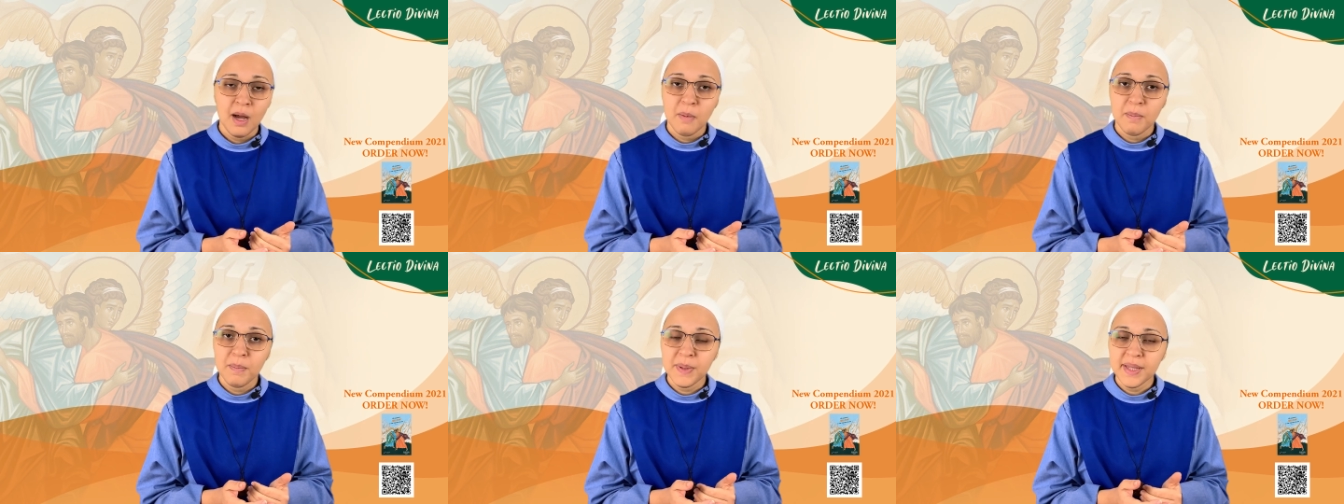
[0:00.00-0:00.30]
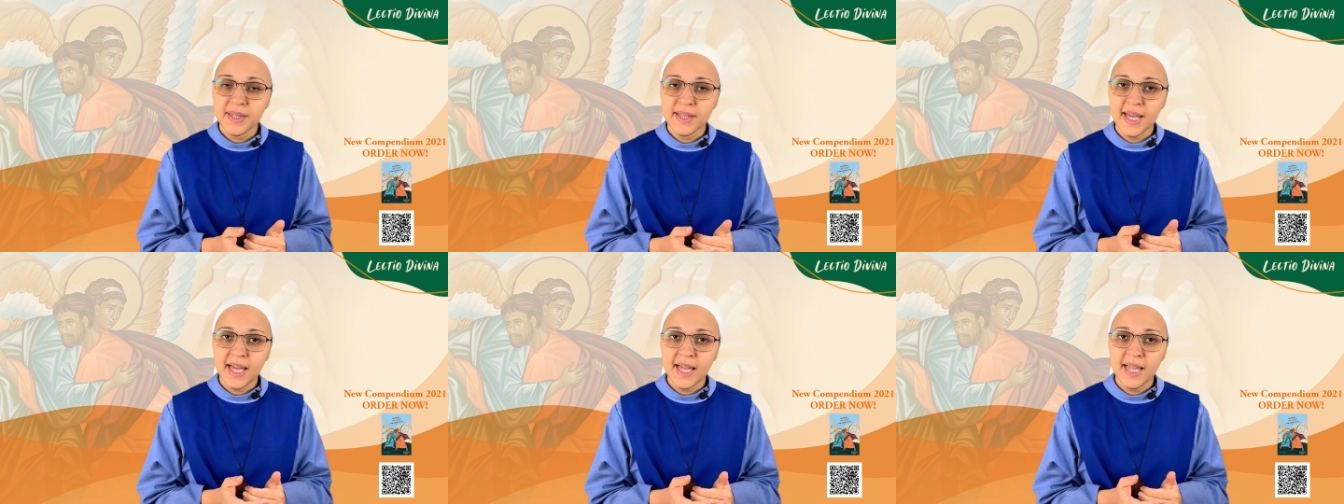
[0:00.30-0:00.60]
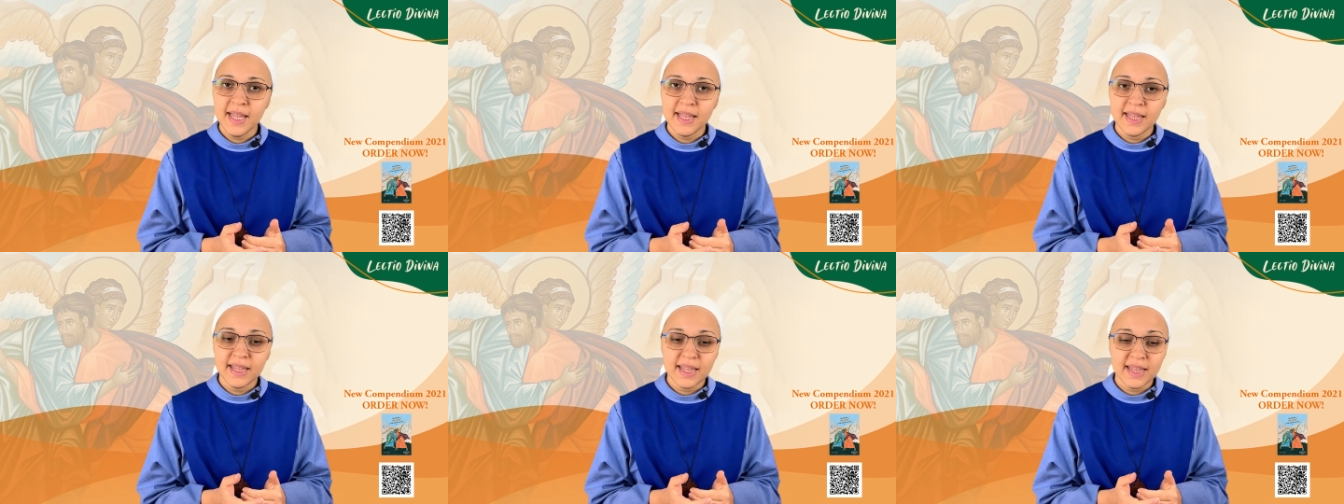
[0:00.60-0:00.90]
But
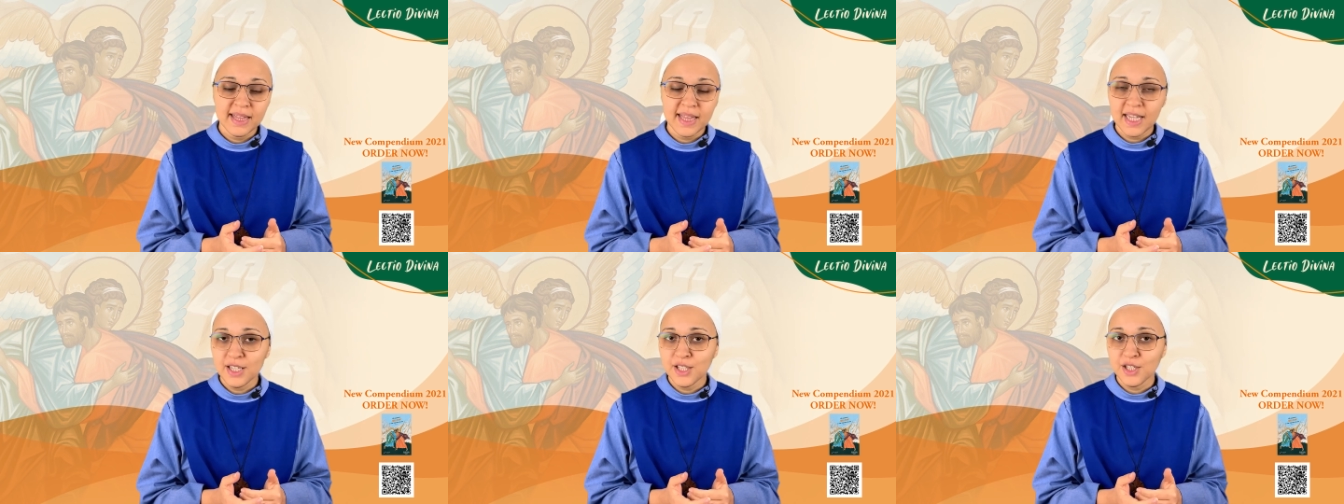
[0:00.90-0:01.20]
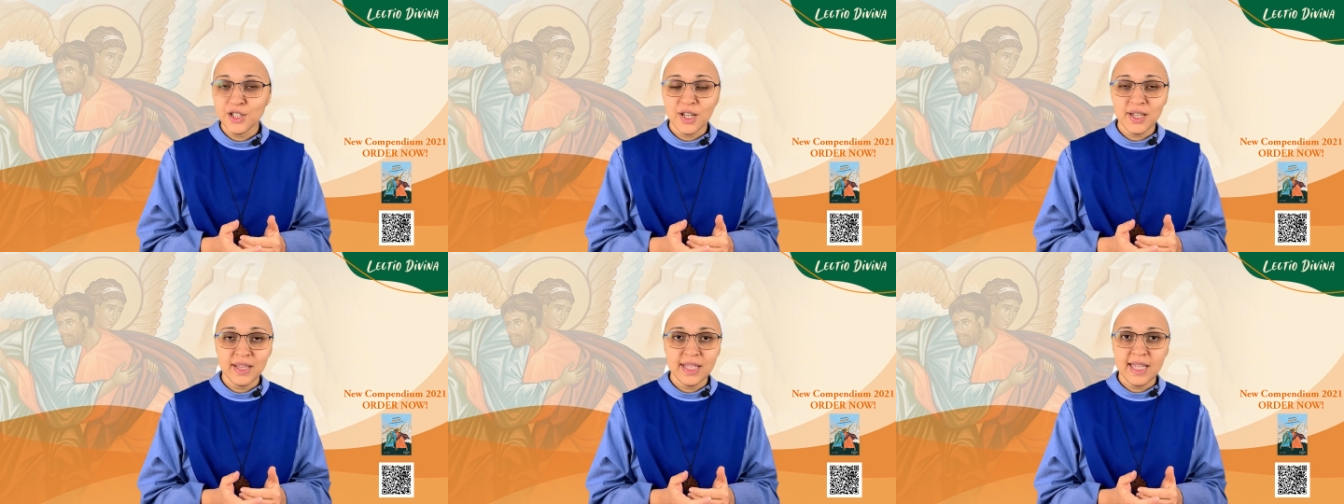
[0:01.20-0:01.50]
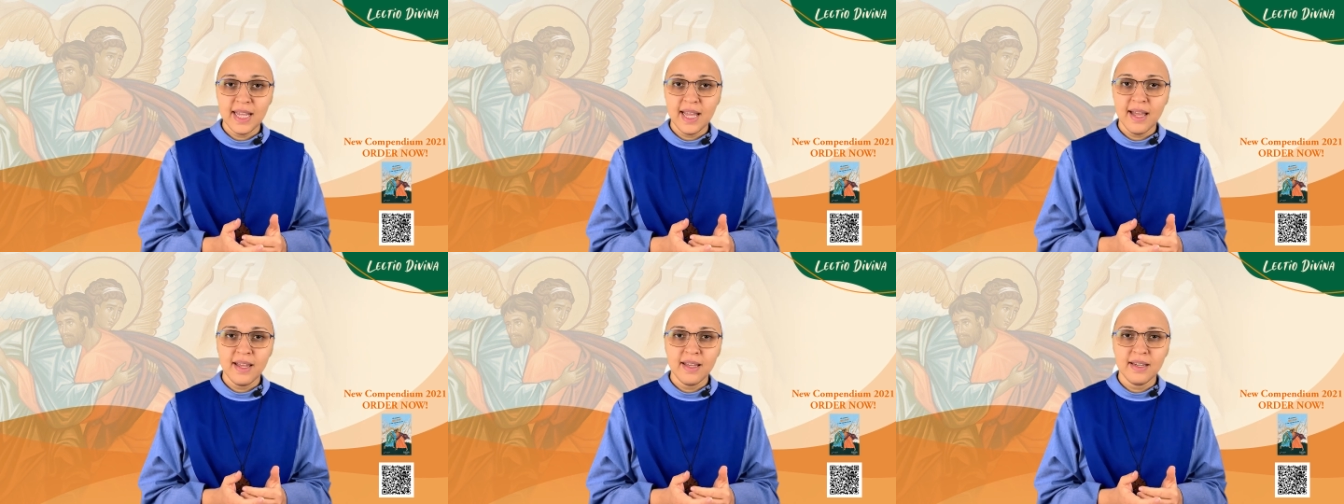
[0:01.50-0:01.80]
then, that's not
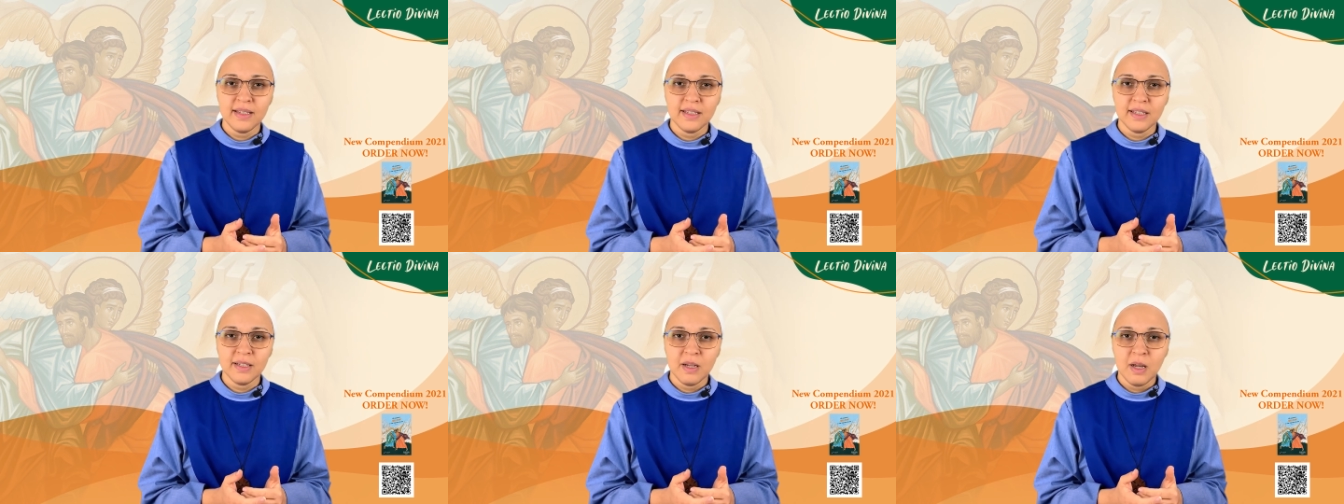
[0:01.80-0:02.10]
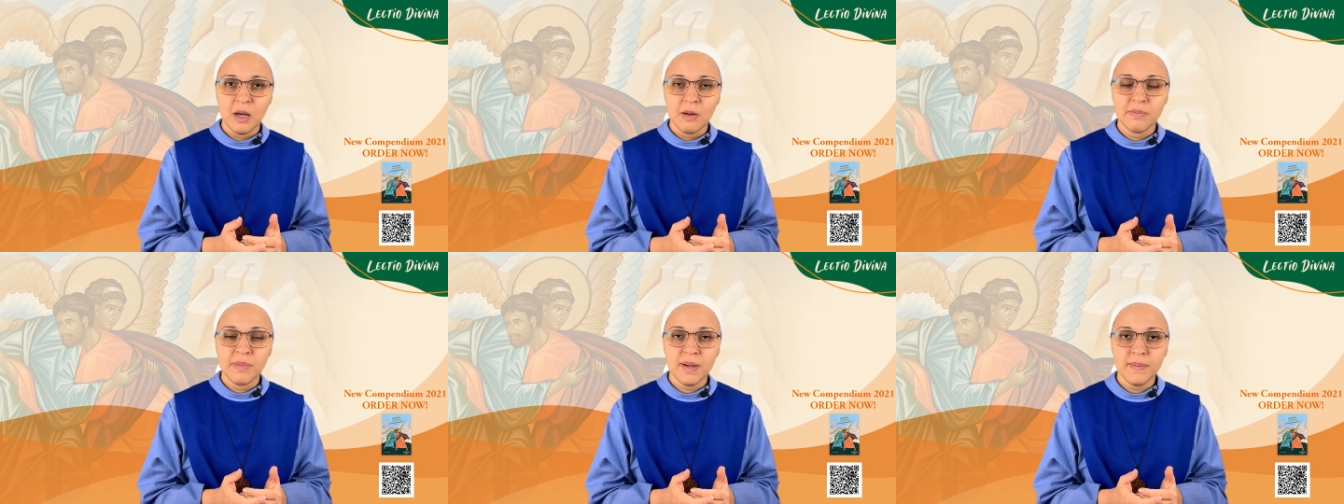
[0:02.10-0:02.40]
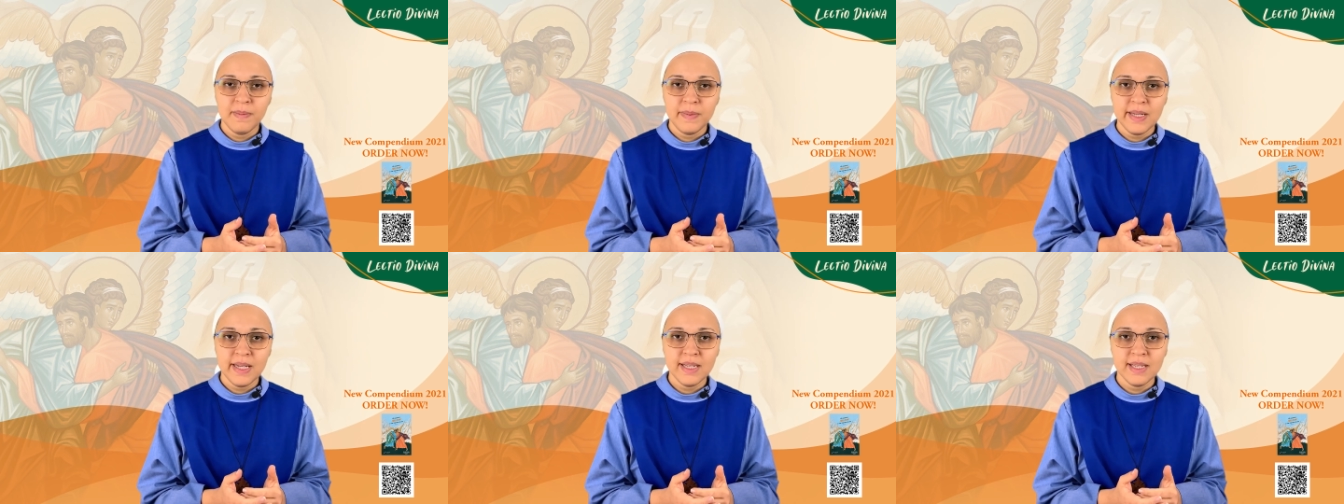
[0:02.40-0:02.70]
the end.
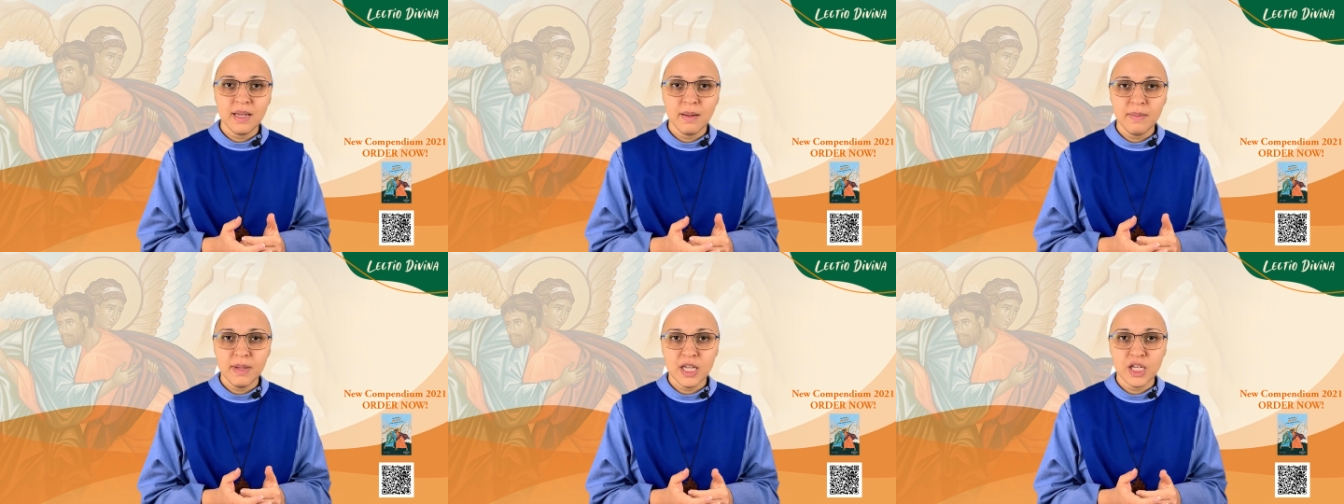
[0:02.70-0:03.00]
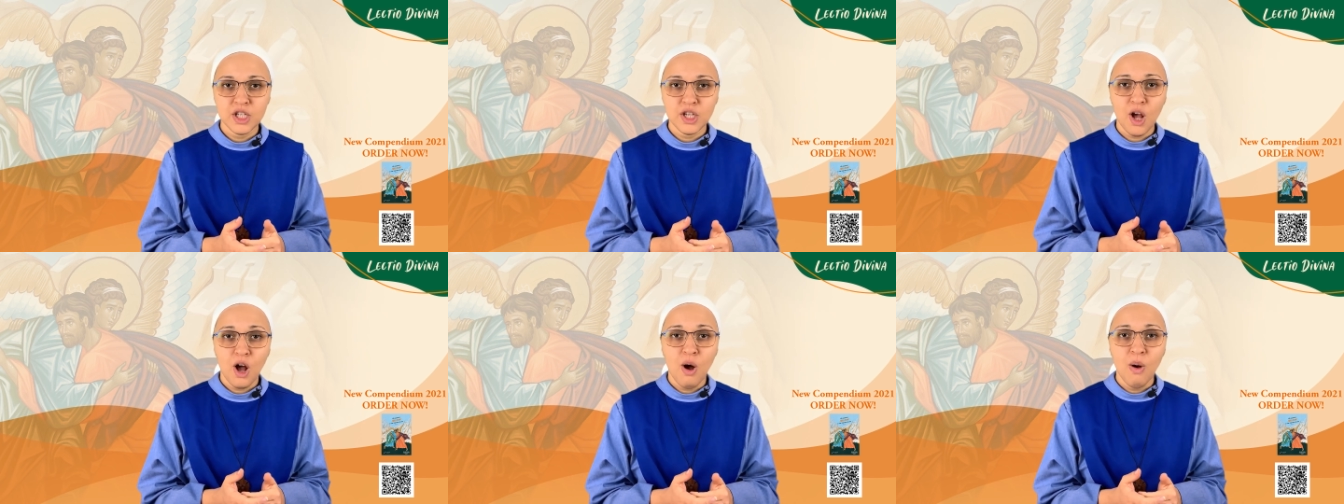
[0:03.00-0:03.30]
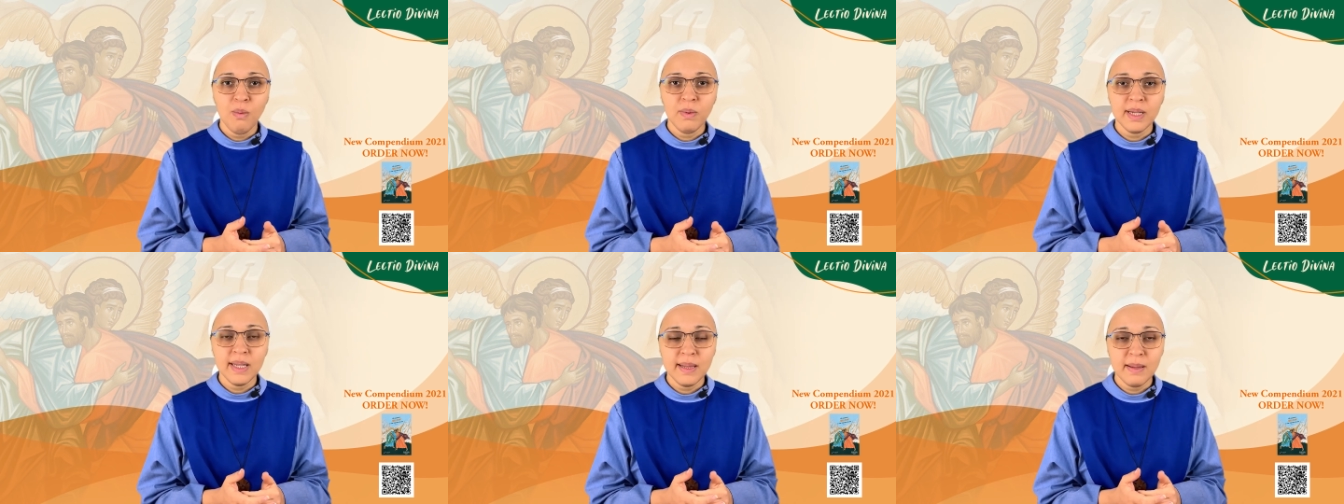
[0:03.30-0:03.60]
Baptism is
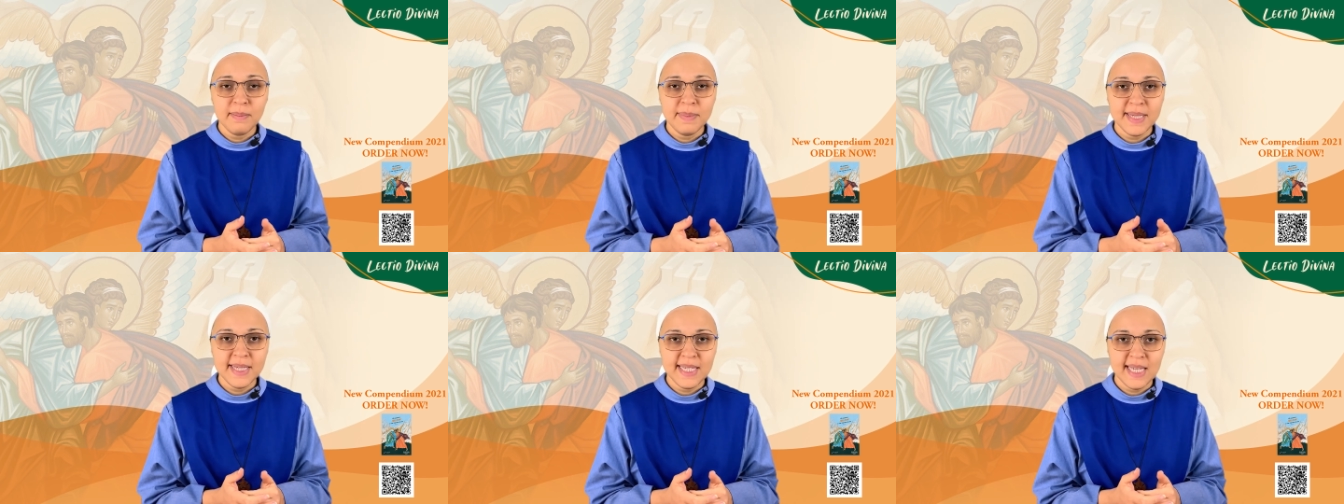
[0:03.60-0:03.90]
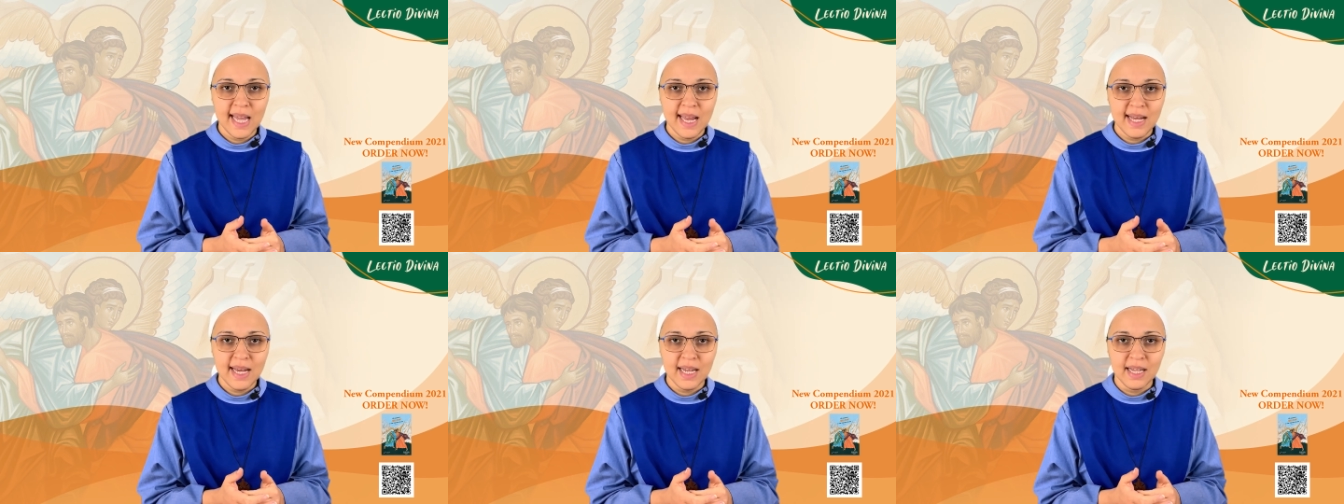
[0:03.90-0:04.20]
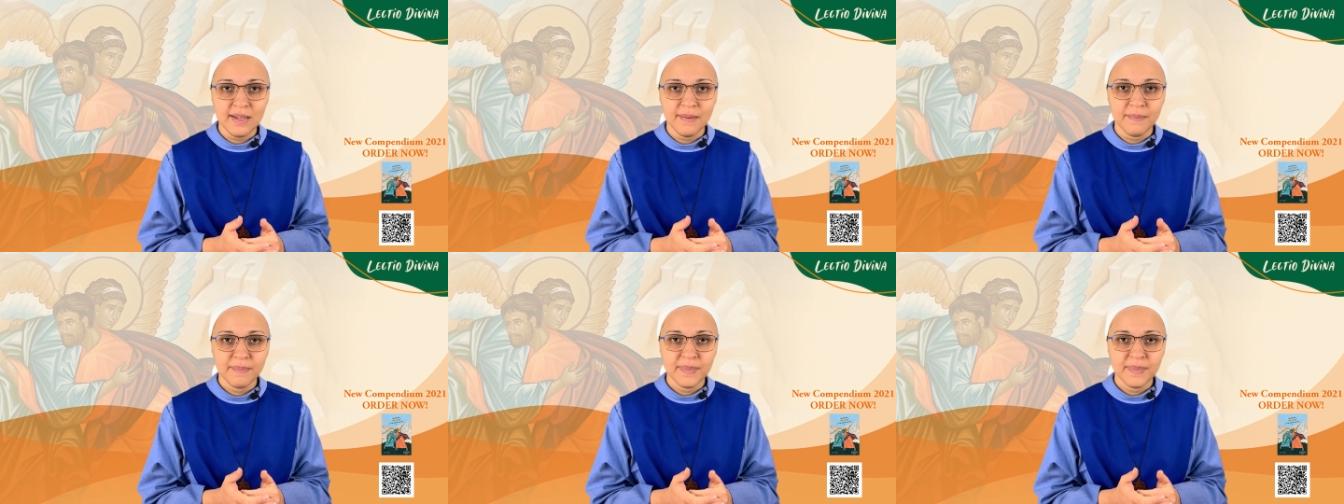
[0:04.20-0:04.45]
only the beginning.